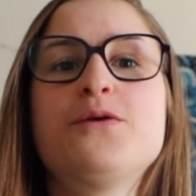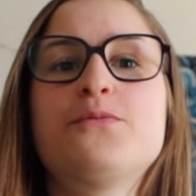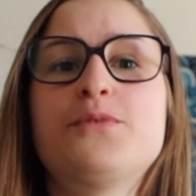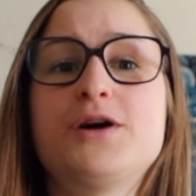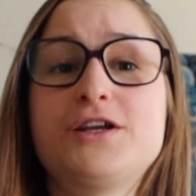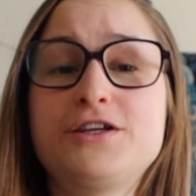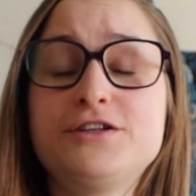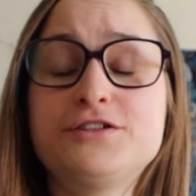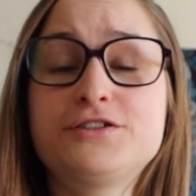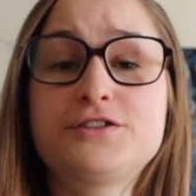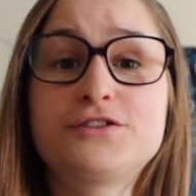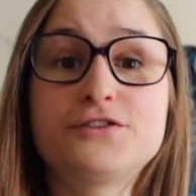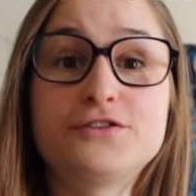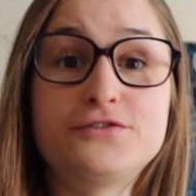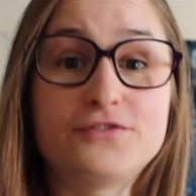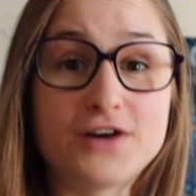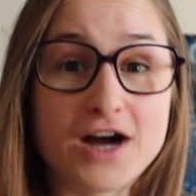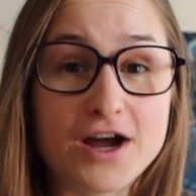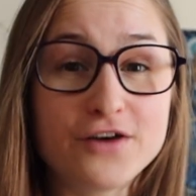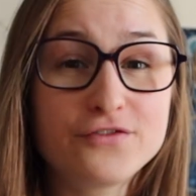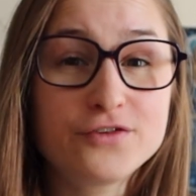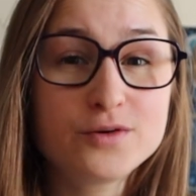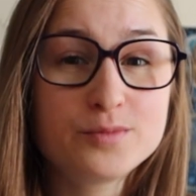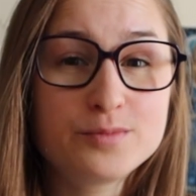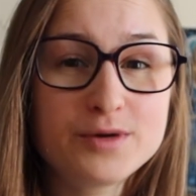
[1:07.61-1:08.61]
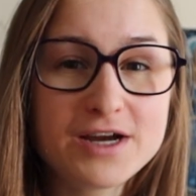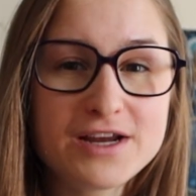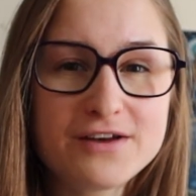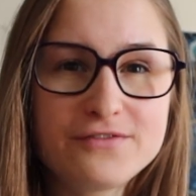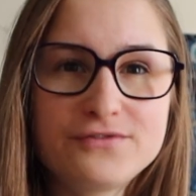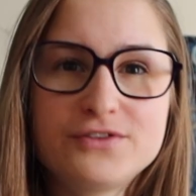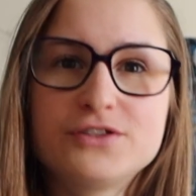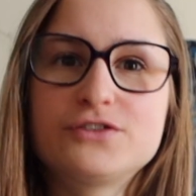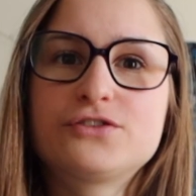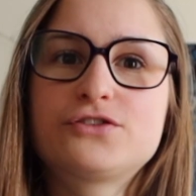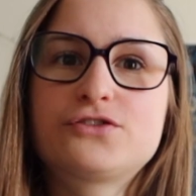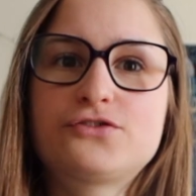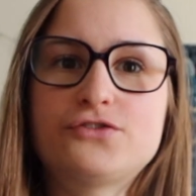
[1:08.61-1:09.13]
When your survival
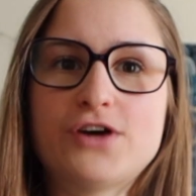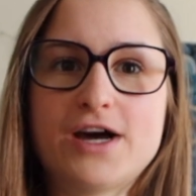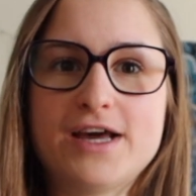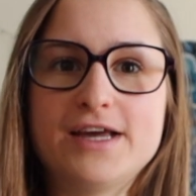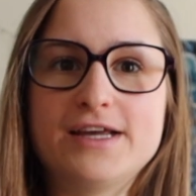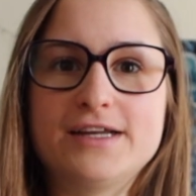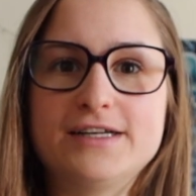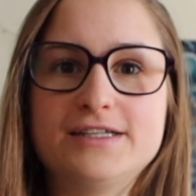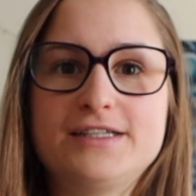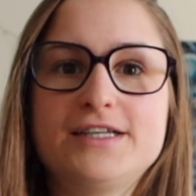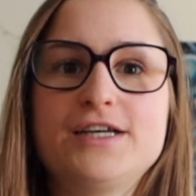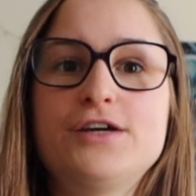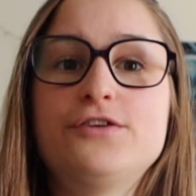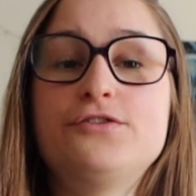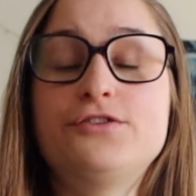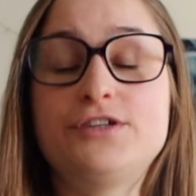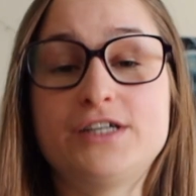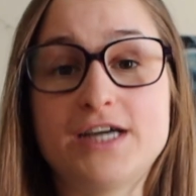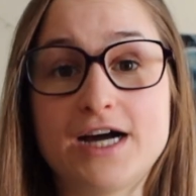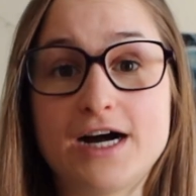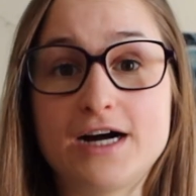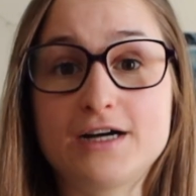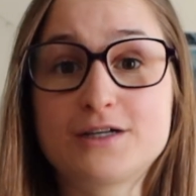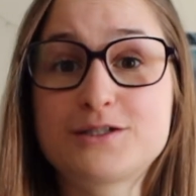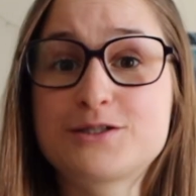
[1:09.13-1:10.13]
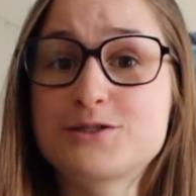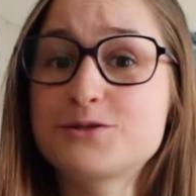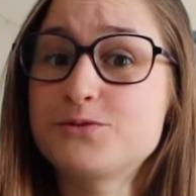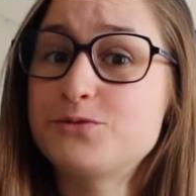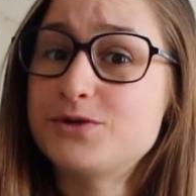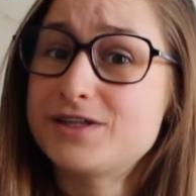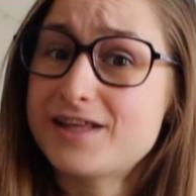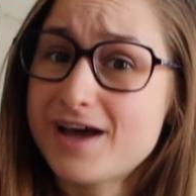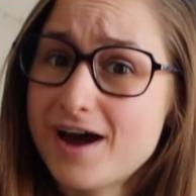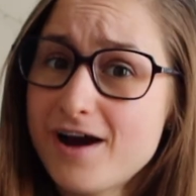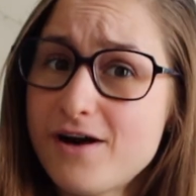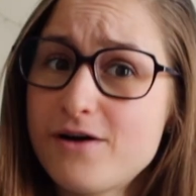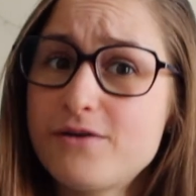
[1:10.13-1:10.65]
brain feels threatened, it reacts
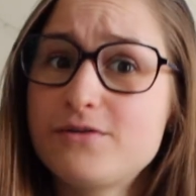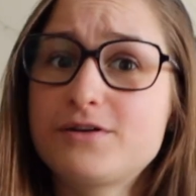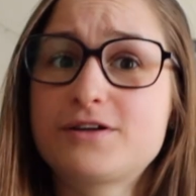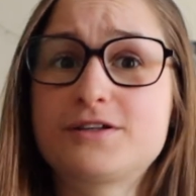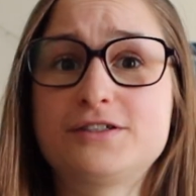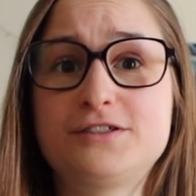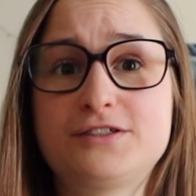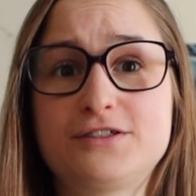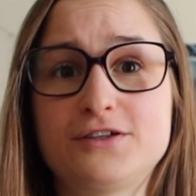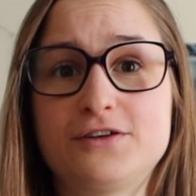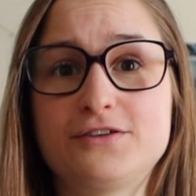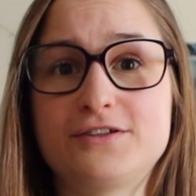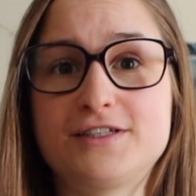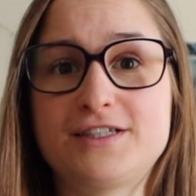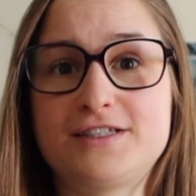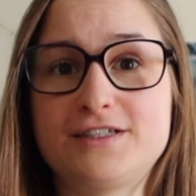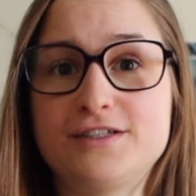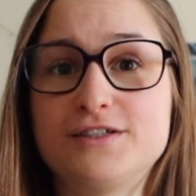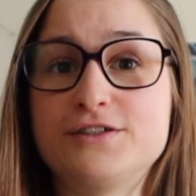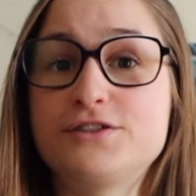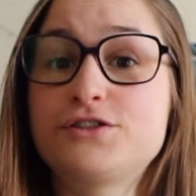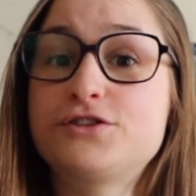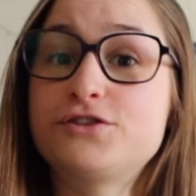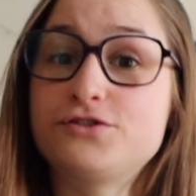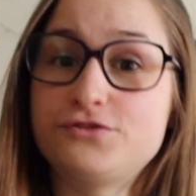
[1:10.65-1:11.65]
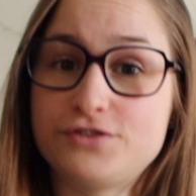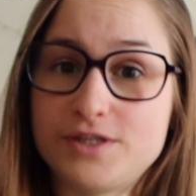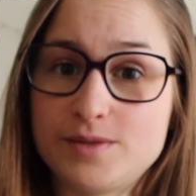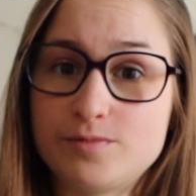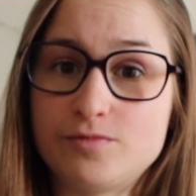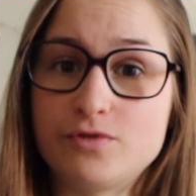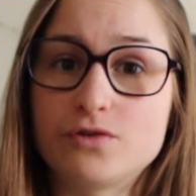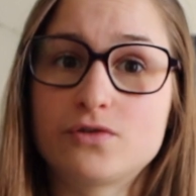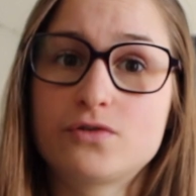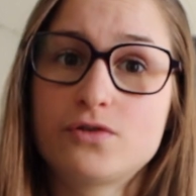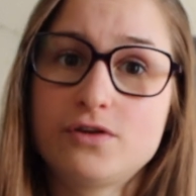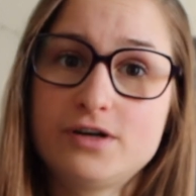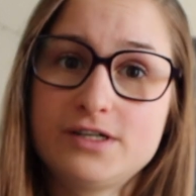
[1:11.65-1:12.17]
without consulting the
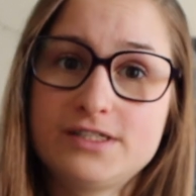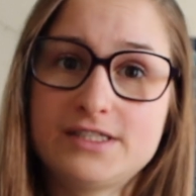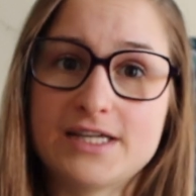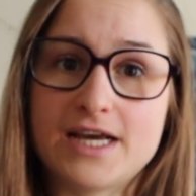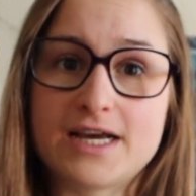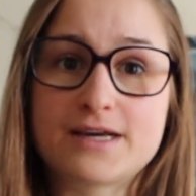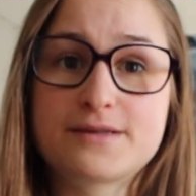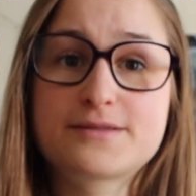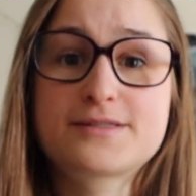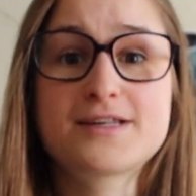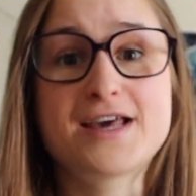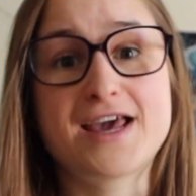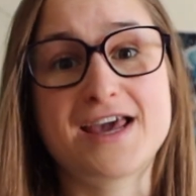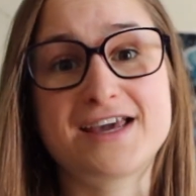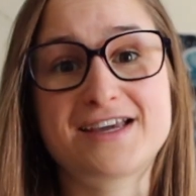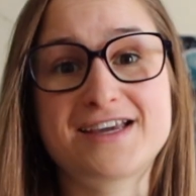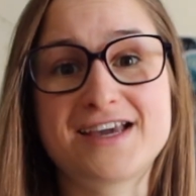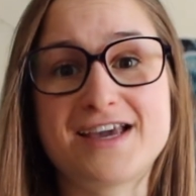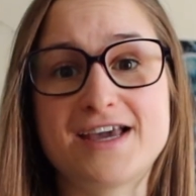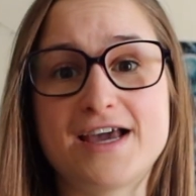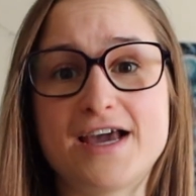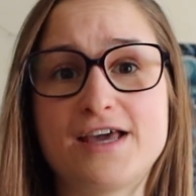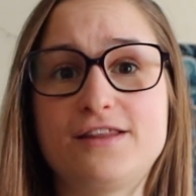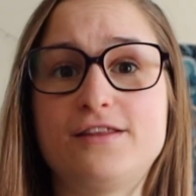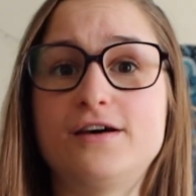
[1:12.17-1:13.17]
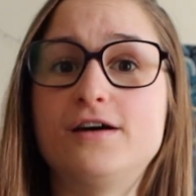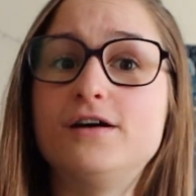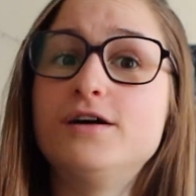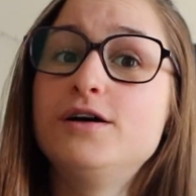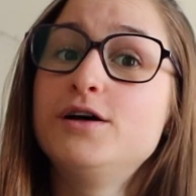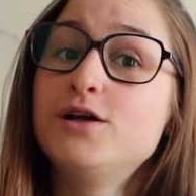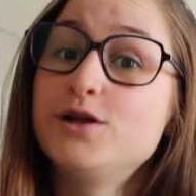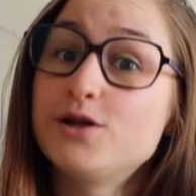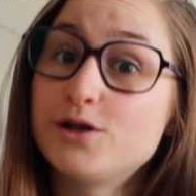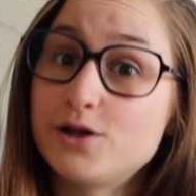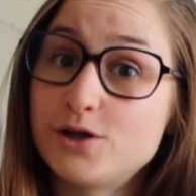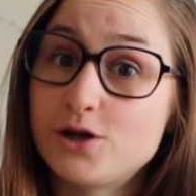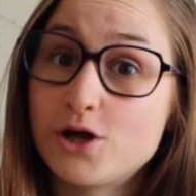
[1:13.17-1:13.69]
cerebral cortex, aka the
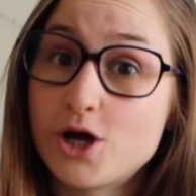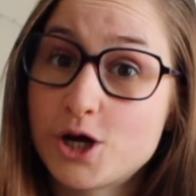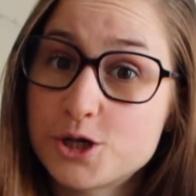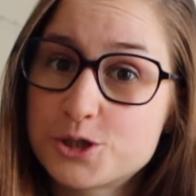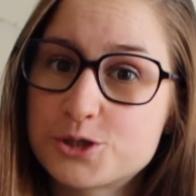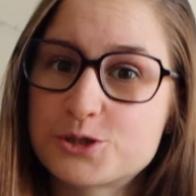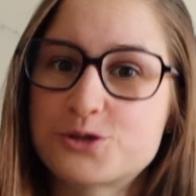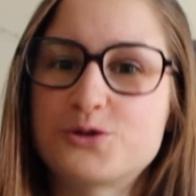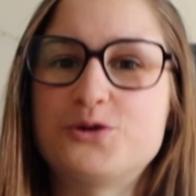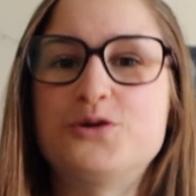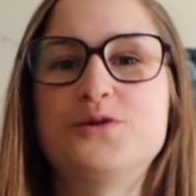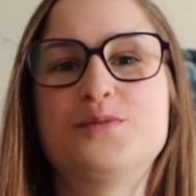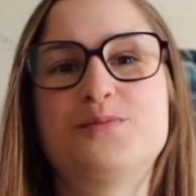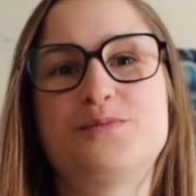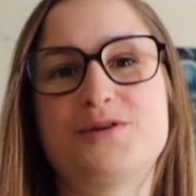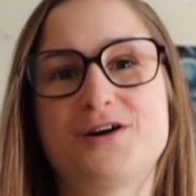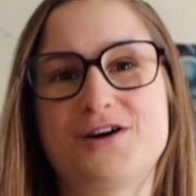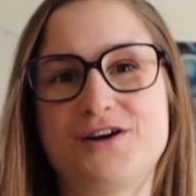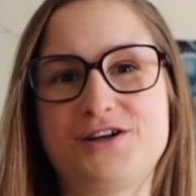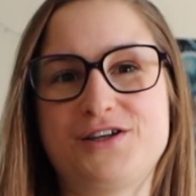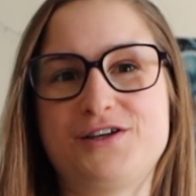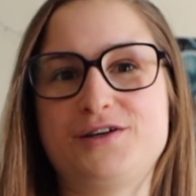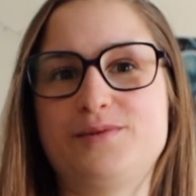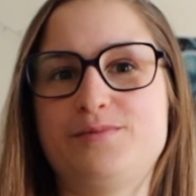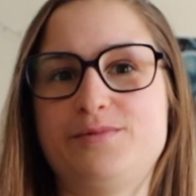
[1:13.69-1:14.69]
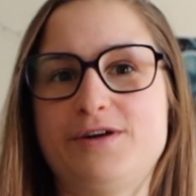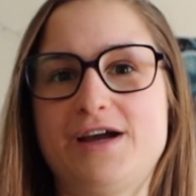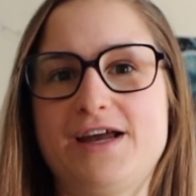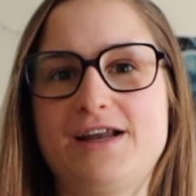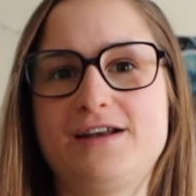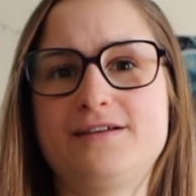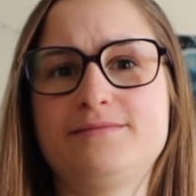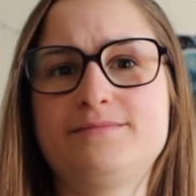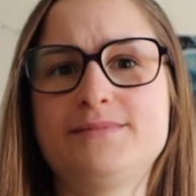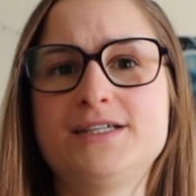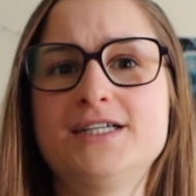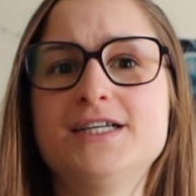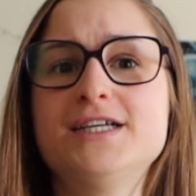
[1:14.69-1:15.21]
logical part of your
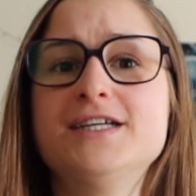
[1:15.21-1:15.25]
brain.